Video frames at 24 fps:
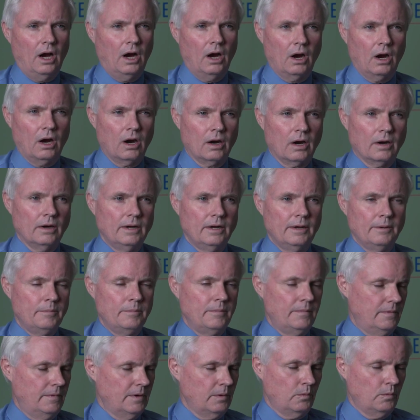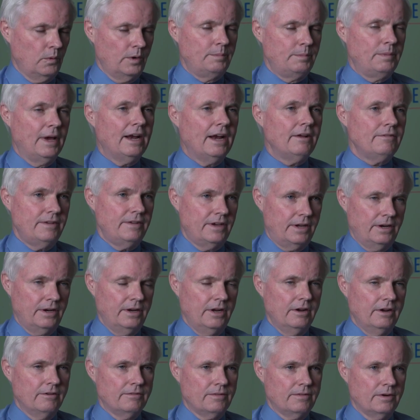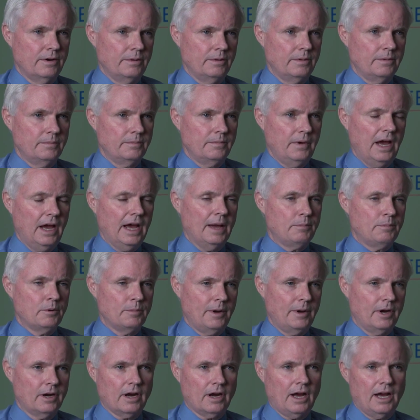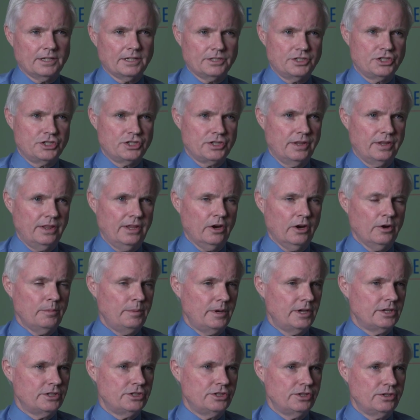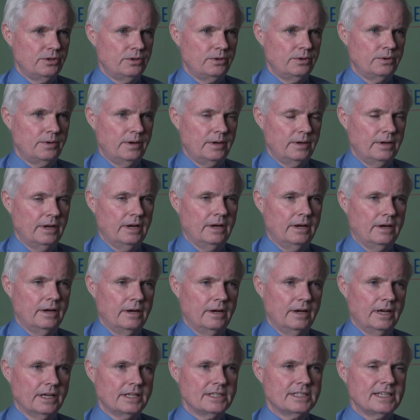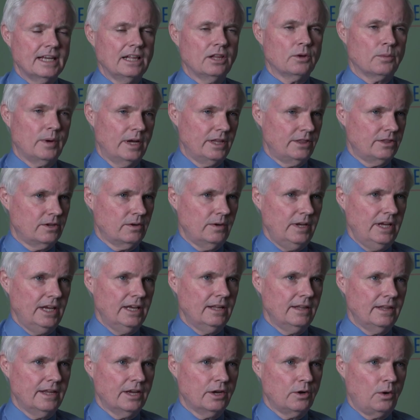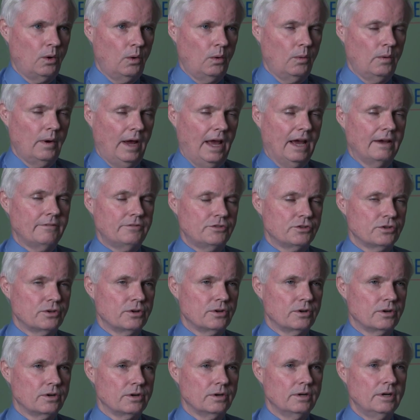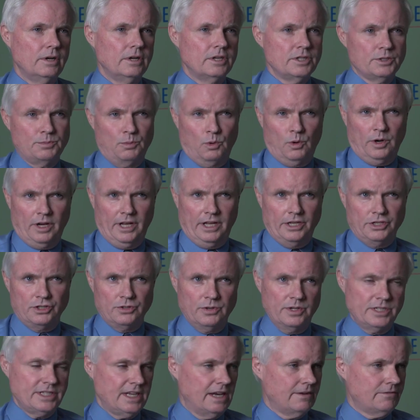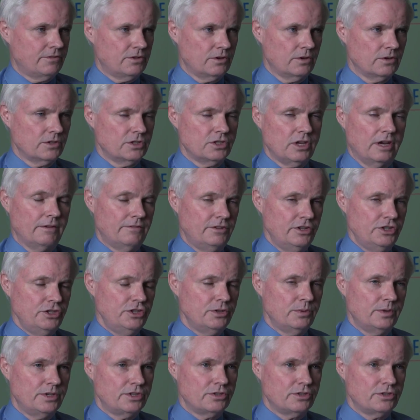are would benefit from hyperbaric oxygen therapy to uh, accelerate their healing after sporting injuries, after soft tissue